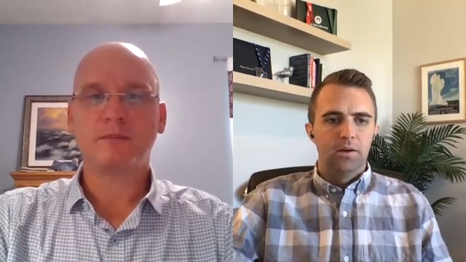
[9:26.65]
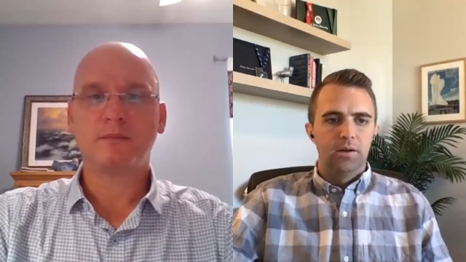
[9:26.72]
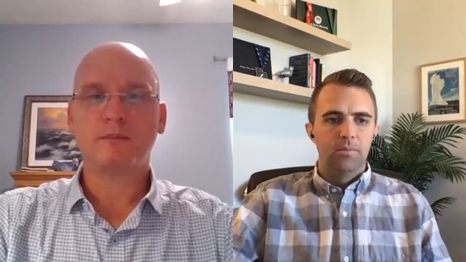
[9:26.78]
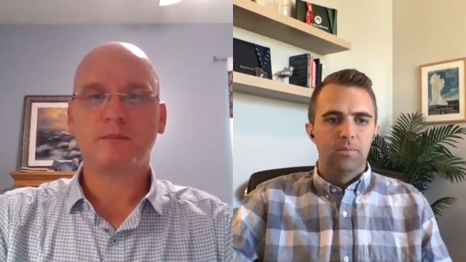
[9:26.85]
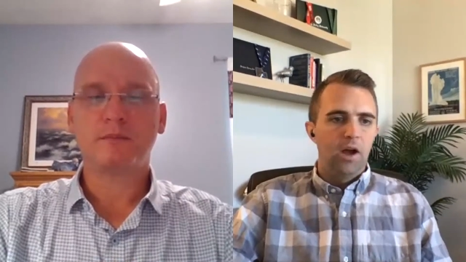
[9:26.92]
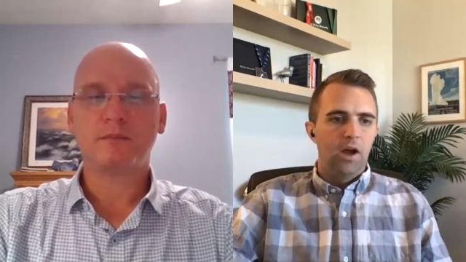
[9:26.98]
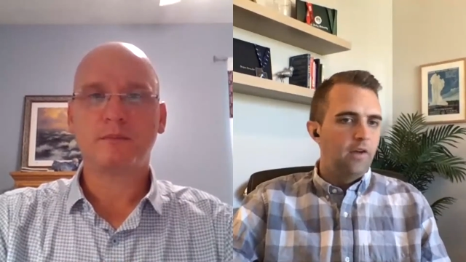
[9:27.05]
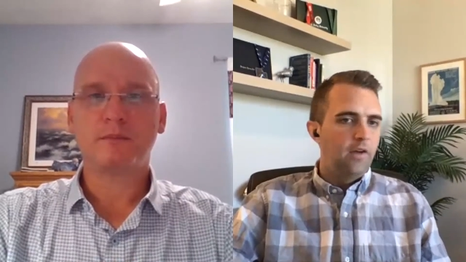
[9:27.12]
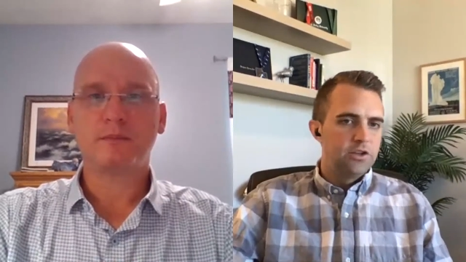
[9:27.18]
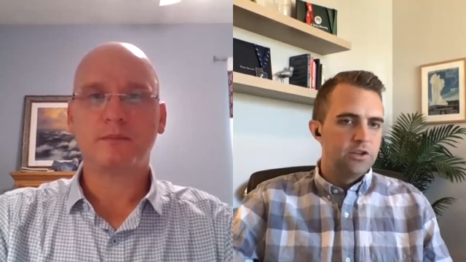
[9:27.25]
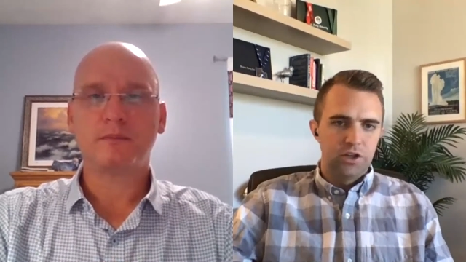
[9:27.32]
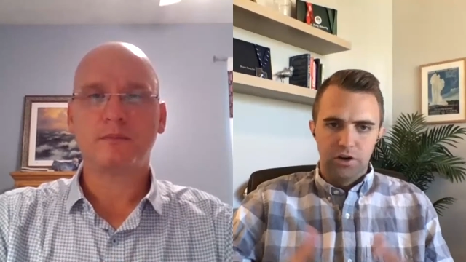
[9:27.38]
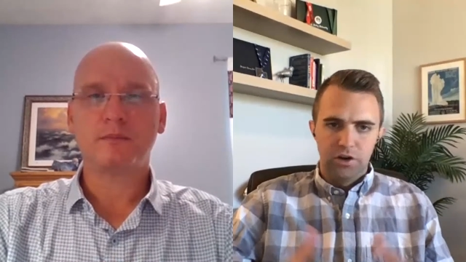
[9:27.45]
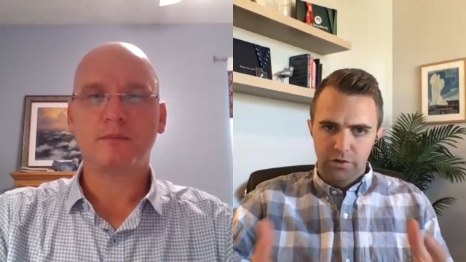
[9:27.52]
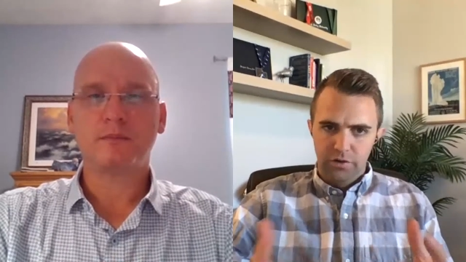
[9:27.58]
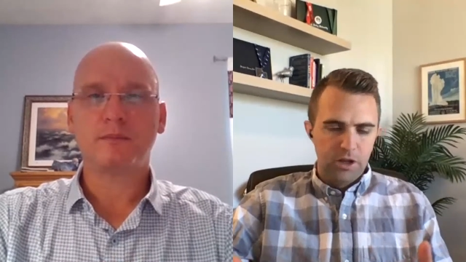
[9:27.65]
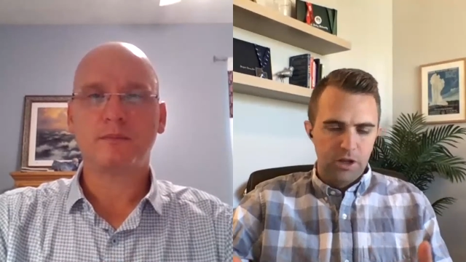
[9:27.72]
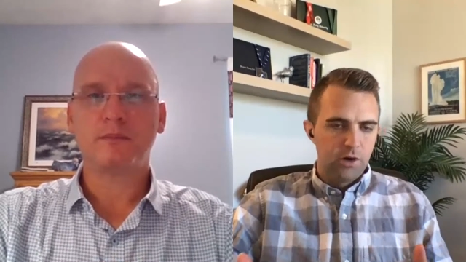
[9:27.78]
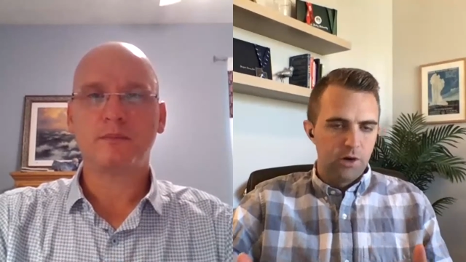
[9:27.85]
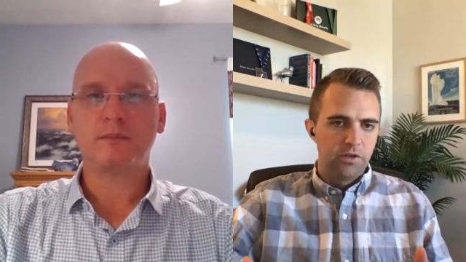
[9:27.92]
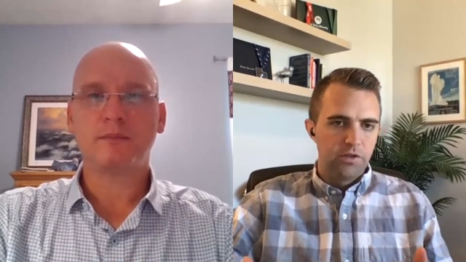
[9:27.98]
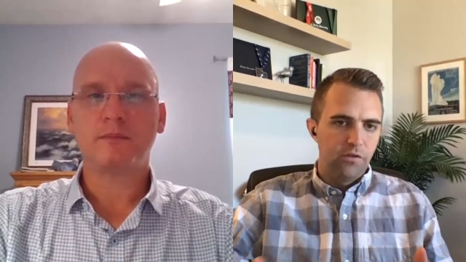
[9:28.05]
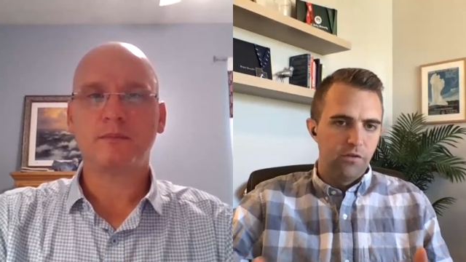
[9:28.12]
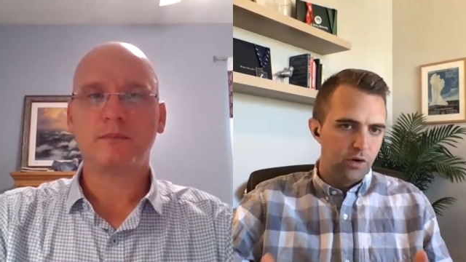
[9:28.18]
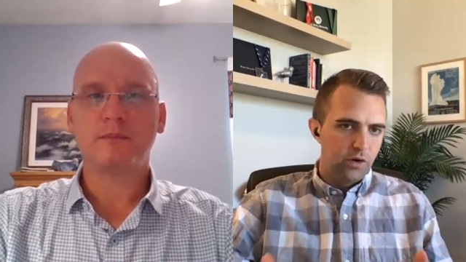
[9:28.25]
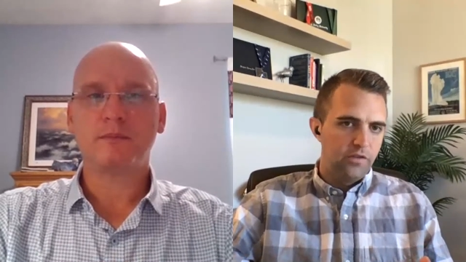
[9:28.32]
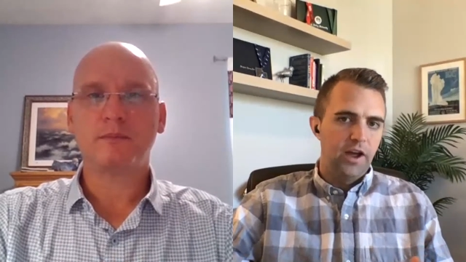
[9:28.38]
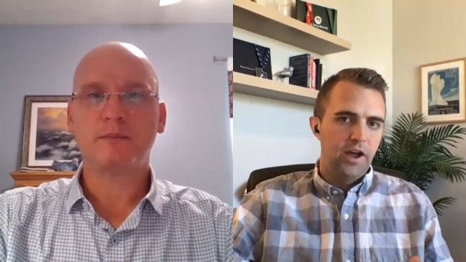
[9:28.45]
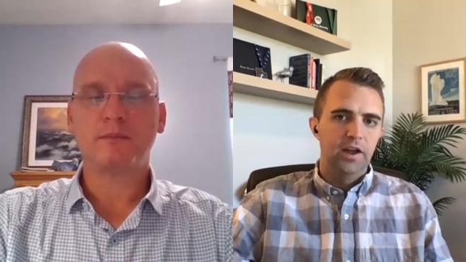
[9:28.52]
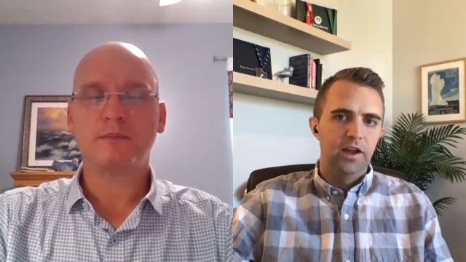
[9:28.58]
Speaker 1: Obviously, you're familiar with
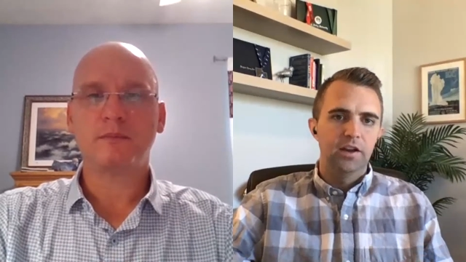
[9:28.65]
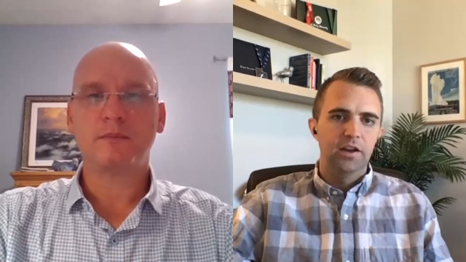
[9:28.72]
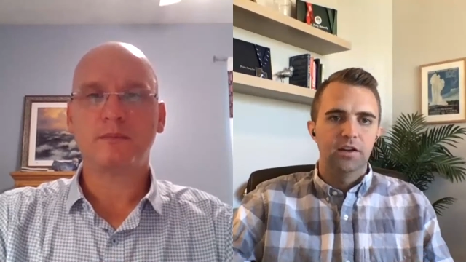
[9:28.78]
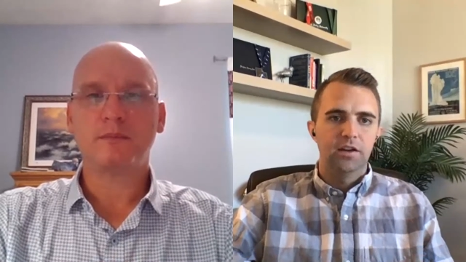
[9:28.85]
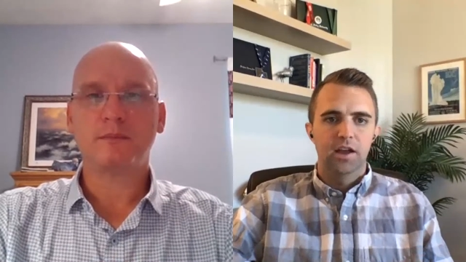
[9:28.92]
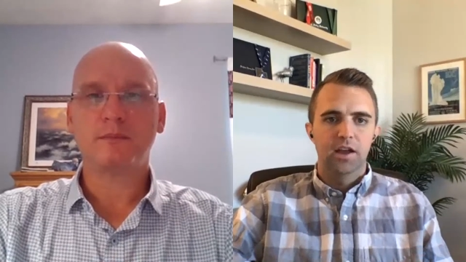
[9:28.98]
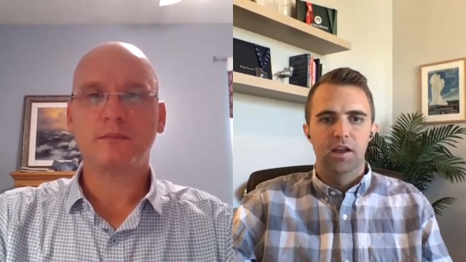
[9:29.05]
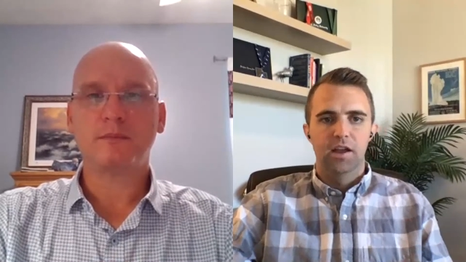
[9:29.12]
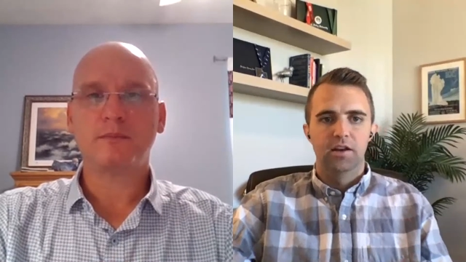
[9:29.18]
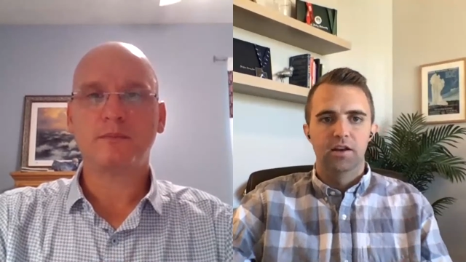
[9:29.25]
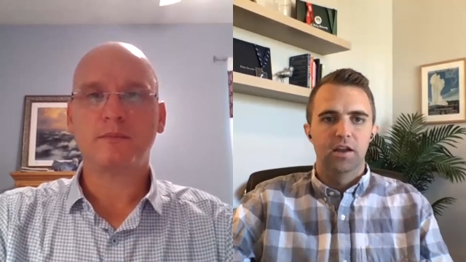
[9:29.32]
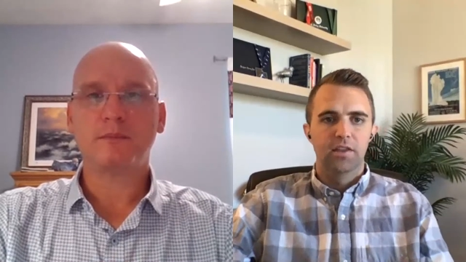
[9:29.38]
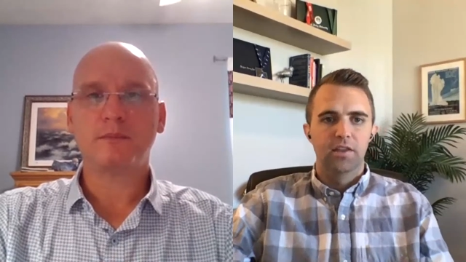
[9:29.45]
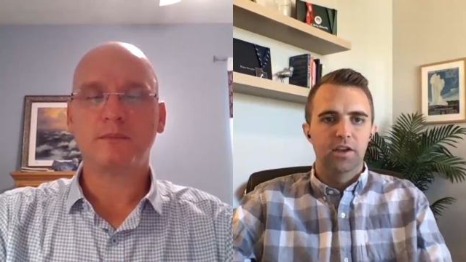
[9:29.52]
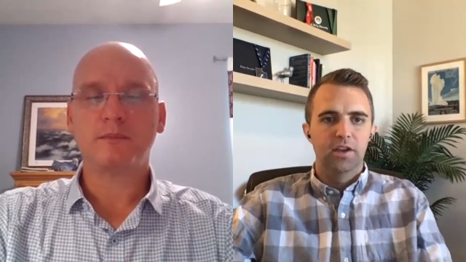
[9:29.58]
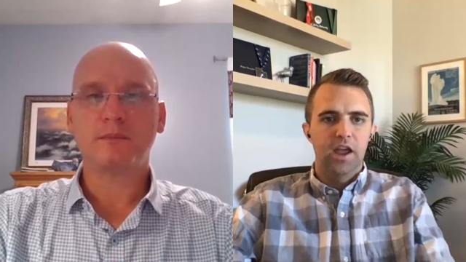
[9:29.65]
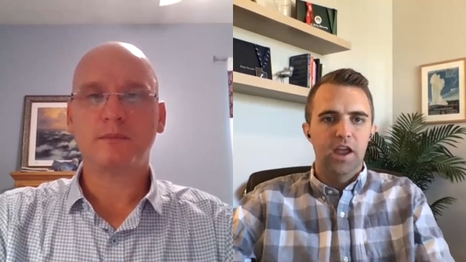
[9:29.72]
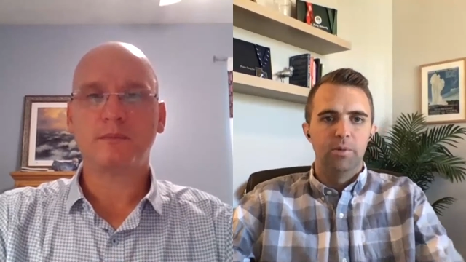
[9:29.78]
Fortify and the